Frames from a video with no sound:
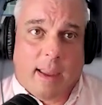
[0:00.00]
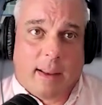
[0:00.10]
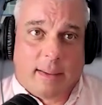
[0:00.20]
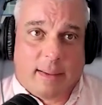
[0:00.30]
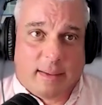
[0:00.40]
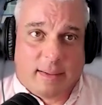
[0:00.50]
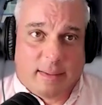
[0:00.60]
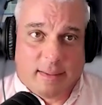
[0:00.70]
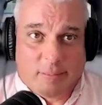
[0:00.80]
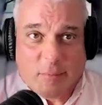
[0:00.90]
And
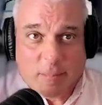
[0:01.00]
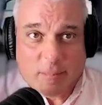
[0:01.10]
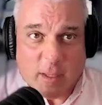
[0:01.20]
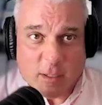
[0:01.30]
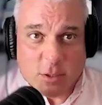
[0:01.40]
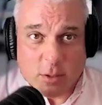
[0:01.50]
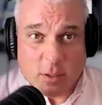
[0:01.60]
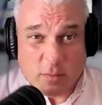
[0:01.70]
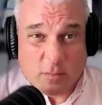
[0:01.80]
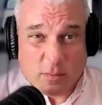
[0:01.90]

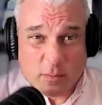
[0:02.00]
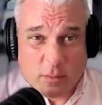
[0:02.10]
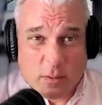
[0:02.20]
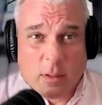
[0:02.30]
insurance,